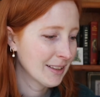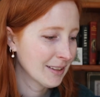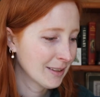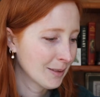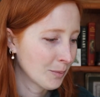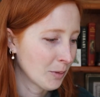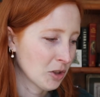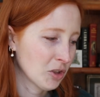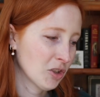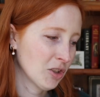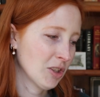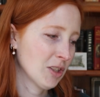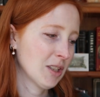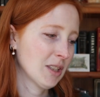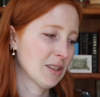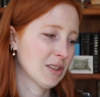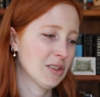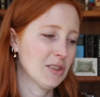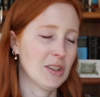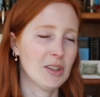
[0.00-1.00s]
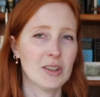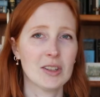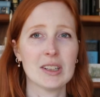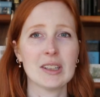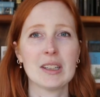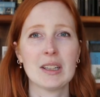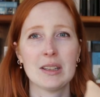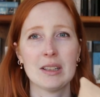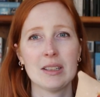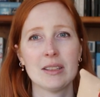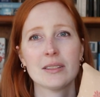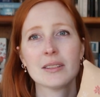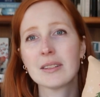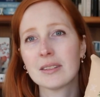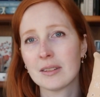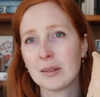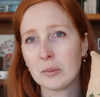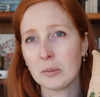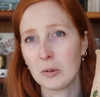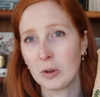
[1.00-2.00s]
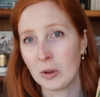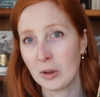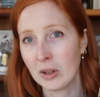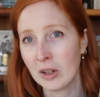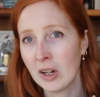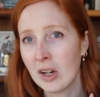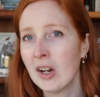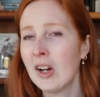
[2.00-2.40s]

especially considering that this is a more